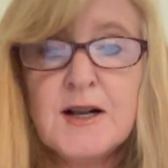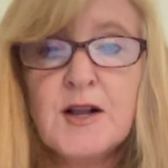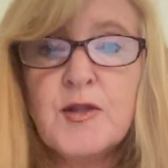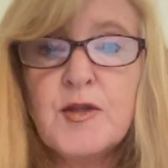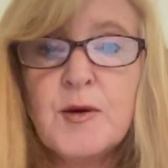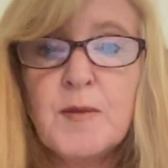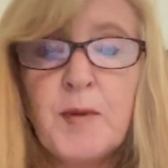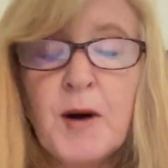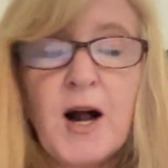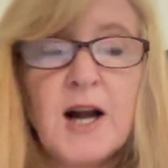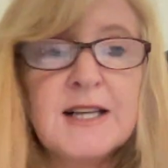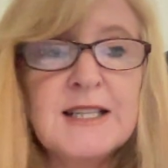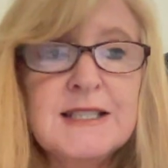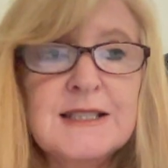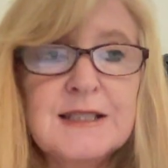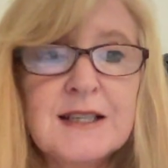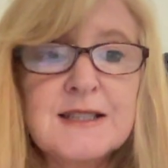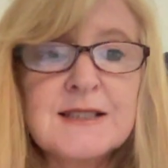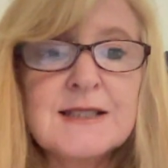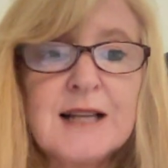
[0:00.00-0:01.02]
The body
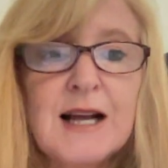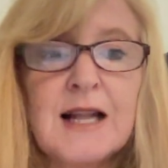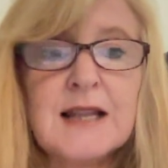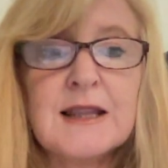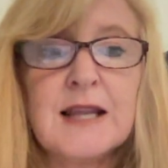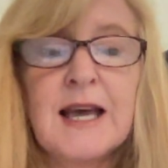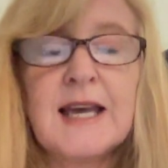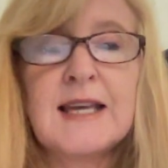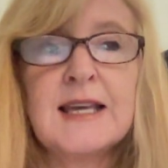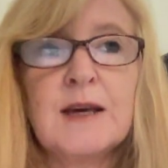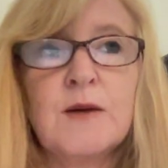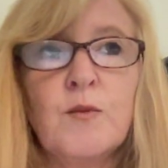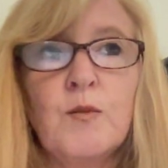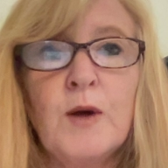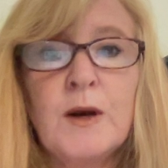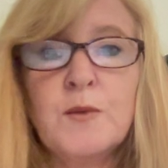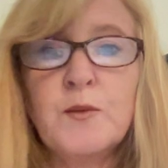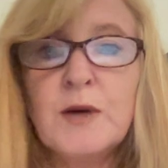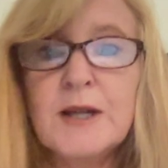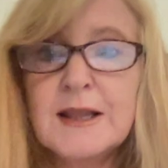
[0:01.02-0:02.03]
does not like it
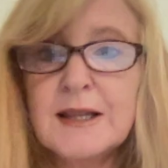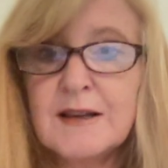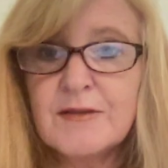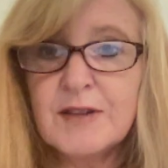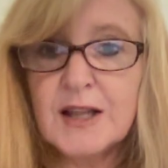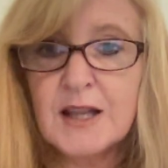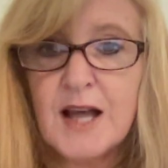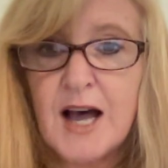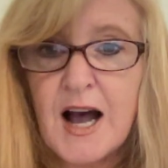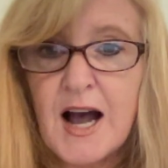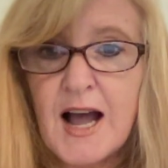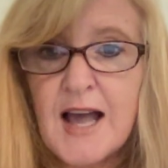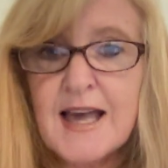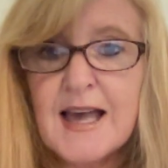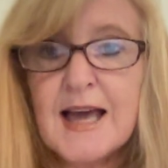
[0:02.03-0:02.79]
when we live a lie.